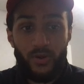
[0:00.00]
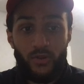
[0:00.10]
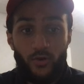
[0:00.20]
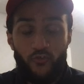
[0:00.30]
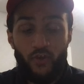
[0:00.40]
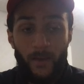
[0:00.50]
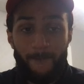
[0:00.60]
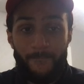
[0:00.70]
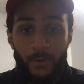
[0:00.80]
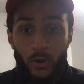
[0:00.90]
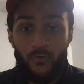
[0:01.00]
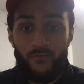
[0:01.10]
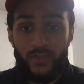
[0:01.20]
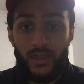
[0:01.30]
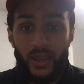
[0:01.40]
or trapped in bowel
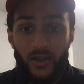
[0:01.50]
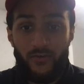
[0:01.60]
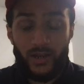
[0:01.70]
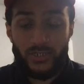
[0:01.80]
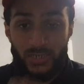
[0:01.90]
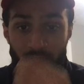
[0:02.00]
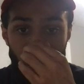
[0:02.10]
via attraction